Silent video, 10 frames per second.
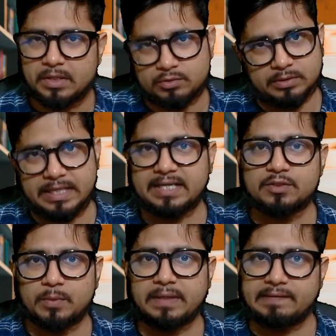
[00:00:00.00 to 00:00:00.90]
So that
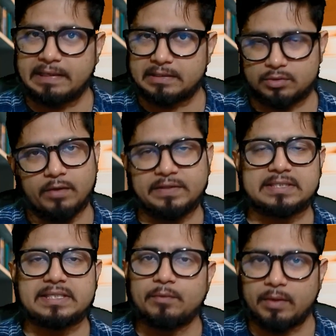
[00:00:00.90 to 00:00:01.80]
is one there. So
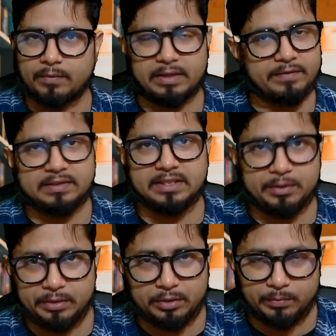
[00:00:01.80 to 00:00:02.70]
obviously whatever
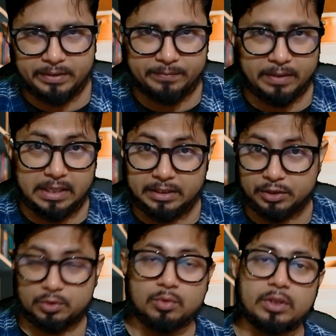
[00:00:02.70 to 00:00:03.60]
thing you need to be
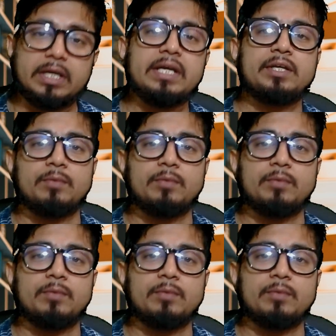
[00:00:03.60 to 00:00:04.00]
understood